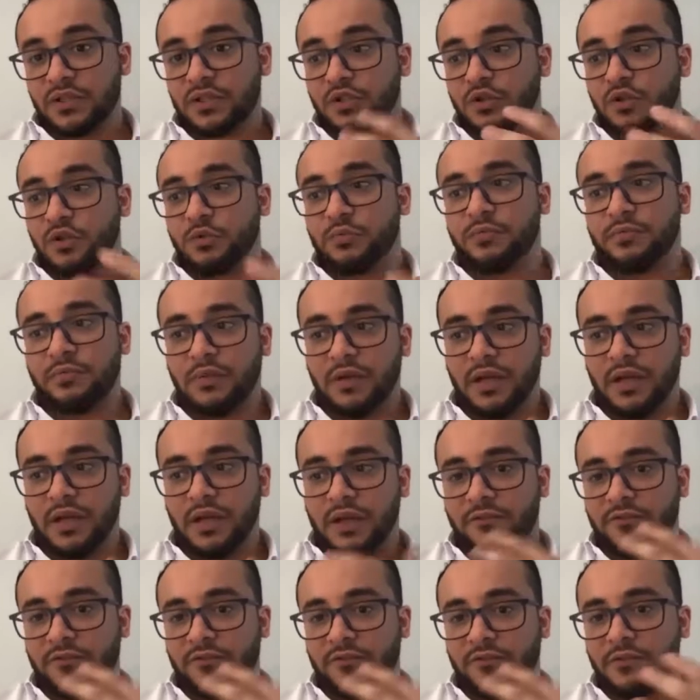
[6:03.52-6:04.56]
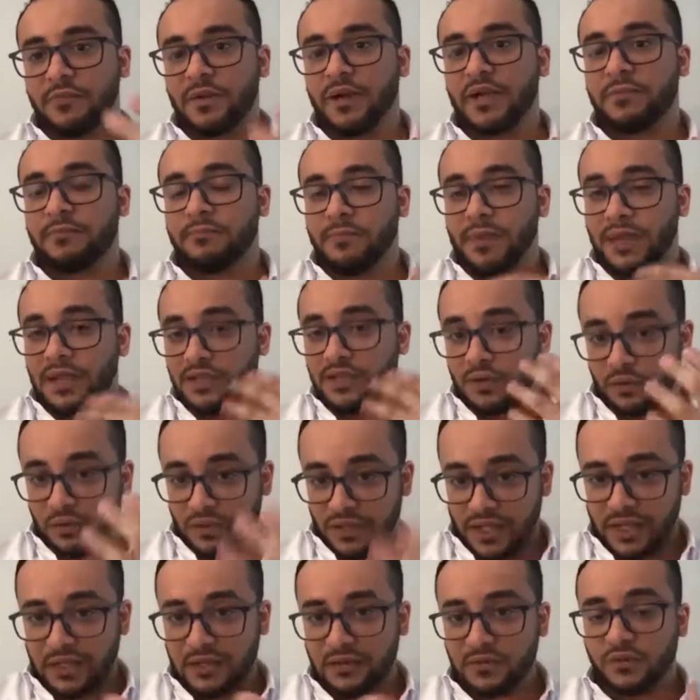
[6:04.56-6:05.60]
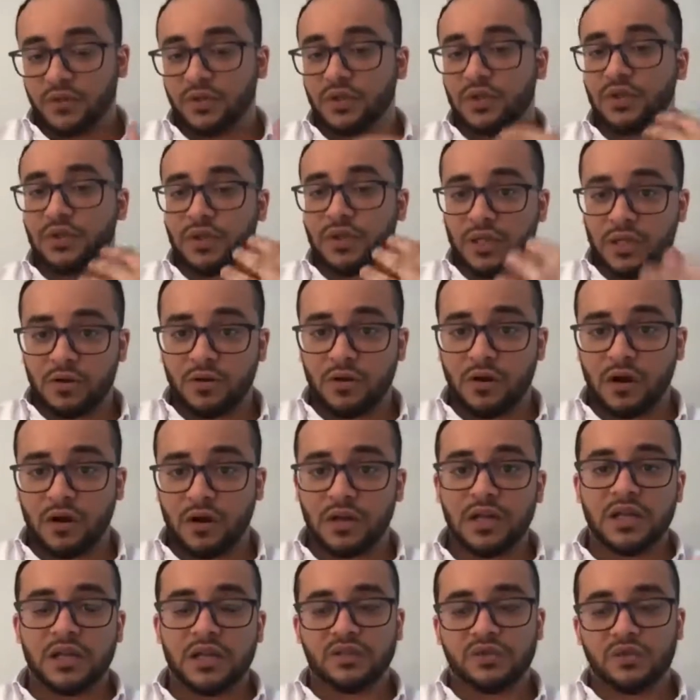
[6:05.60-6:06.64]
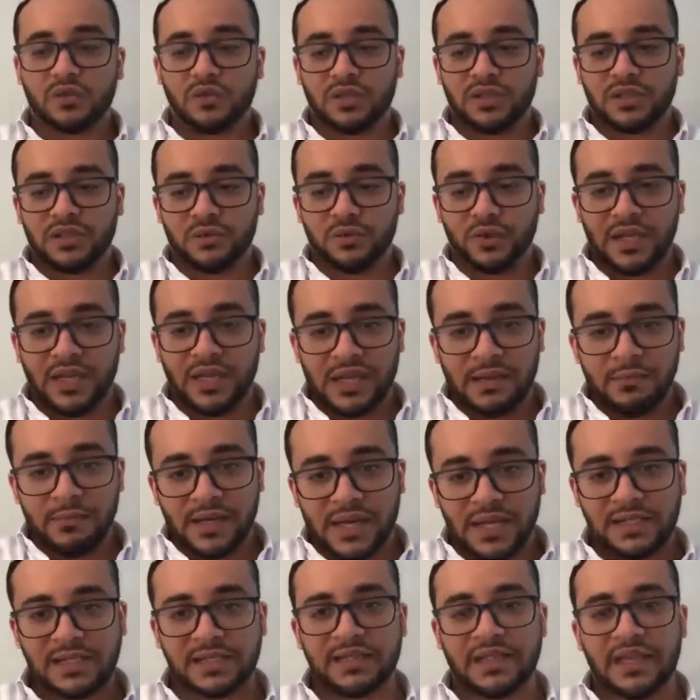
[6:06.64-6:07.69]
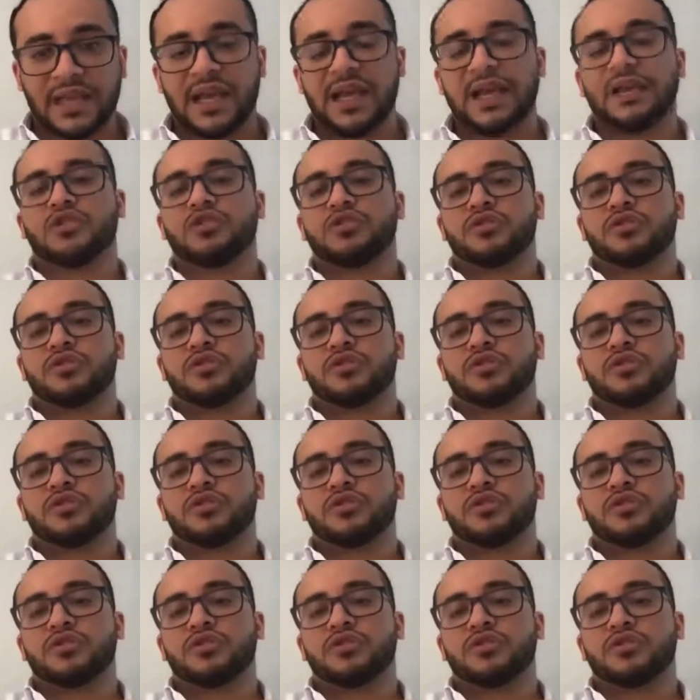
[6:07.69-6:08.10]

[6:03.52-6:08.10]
Europe everybody pays online using credit card. So we eliminated the cash